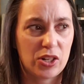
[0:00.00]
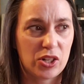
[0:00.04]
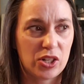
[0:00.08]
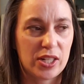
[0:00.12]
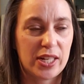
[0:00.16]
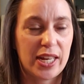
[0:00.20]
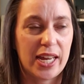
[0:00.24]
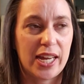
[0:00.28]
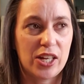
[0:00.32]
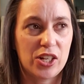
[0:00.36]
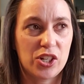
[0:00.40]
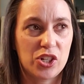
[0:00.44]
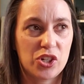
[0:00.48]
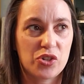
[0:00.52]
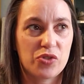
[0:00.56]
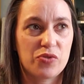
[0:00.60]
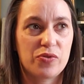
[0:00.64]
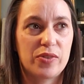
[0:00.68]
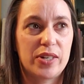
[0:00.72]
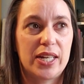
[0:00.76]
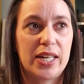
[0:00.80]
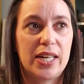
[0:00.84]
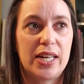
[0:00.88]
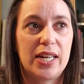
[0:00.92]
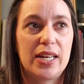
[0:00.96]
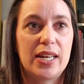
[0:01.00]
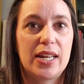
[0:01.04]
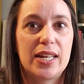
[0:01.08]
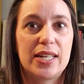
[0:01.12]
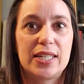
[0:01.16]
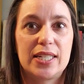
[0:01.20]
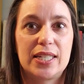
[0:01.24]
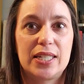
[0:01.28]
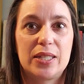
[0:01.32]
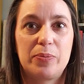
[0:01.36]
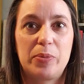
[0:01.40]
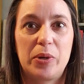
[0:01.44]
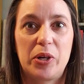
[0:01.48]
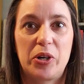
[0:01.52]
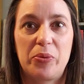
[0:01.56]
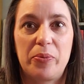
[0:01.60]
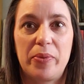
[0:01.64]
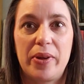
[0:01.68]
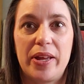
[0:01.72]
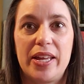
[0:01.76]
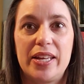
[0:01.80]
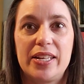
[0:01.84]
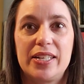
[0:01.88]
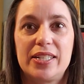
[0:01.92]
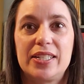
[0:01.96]
tangerine, and
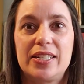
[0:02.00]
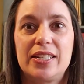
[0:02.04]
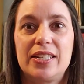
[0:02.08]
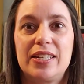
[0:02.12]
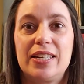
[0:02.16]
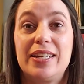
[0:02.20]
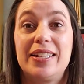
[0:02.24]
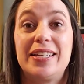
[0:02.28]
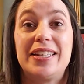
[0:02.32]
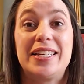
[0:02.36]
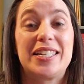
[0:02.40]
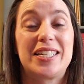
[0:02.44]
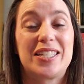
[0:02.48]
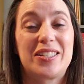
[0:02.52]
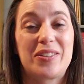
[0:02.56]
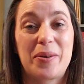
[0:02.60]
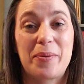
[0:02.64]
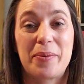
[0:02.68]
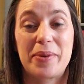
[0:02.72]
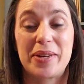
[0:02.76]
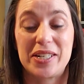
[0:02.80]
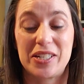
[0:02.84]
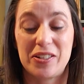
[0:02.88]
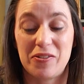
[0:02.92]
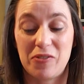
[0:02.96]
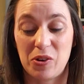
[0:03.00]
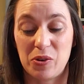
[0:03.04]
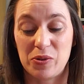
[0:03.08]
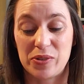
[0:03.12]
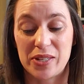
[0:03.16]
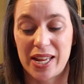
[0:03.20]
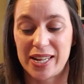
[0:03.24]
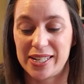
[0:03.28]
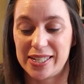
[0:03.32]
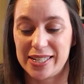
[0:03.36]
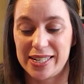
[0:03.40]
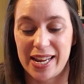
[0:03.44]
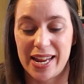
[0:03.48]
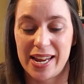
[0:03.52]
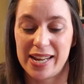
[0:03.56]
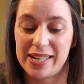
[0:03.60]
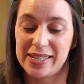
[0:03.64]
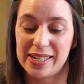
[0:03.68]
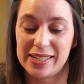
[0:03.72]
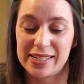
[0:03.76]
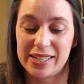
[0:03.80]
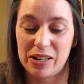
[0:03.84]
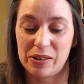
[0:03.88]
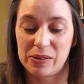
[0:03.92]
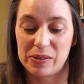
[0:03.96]
spearmint. So I'm going to diffuse that today because
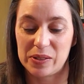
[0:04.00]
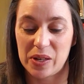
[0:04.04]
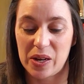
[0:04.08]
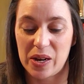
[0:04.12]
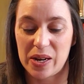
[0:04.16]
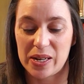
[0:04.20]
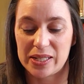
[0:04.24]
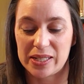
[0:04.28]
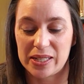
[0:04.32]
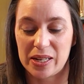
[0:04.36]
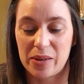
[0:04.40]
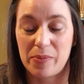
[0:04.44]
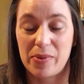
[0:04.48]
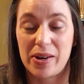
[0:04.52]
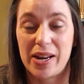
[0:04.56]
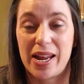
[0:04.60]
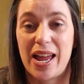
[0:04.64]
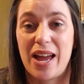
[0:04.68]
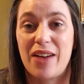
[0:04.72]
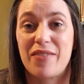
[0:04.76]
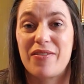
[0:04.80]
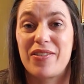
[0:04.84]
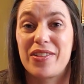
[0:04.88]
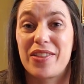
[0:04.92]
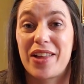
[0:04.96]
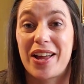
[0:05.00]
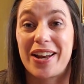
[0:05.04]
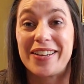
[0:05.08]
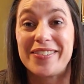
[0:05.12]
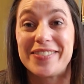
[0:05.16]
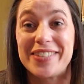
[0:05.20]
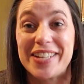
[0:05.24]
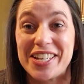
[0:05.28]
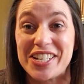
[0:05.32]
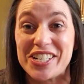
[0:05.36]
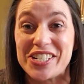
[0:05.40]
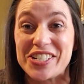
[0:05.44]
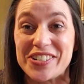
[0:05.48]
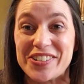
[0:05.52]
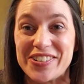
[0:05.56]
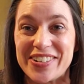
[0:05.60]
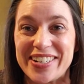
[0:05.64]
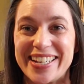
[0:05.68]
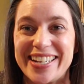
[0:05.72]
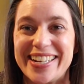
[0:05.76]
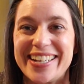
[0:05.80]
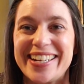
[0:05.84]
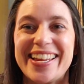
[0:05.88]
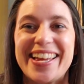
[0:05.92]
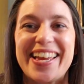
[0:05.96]
that sounds awesome. And I have a lot of
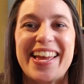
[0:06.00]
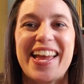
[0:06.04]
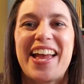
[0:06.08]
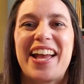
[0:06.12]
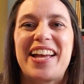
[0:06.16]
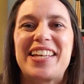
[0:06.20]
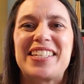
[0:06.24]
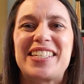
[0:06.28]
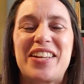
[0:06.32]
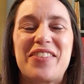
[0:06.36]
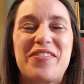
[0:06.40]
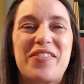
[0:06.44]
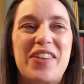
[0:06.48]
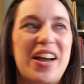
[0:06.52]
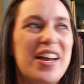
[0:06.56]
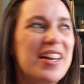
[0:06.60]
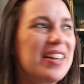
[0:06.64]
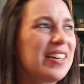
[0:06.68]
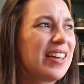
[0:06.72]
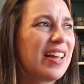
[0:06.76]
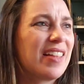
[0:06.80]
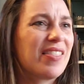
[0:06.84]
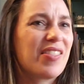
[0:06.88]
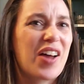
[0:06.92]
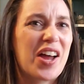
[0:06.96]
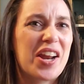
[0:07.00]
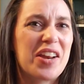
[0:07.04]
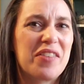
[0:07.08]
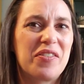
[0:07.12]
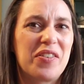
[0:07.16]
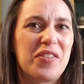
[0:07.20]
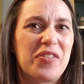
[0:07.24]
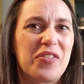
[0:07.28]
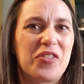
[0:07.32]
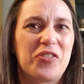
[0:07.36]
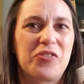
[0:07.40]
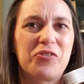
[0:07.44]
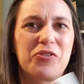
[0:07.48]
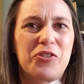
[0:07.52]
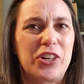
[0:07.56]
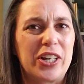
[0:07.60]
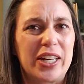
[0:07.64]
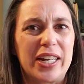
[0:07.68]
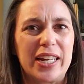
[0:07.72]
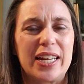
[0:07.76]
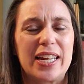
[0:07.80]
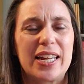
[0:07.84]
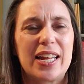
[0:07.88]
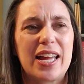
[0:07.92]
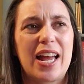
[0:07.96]
tangerine because I've gotten a lot of it for
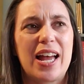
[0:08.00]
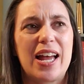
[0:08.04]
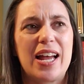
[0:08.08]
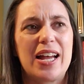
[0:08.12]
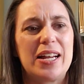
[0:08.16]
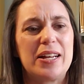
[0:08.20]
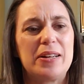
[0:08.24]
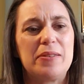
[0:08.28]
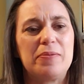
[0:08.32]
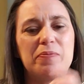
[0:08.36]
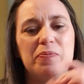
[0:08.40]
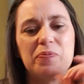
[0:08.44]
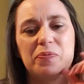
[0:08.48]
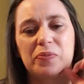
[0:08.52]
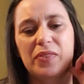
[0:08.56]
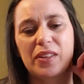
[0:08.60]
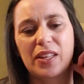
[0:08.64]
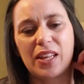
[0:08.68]
free. And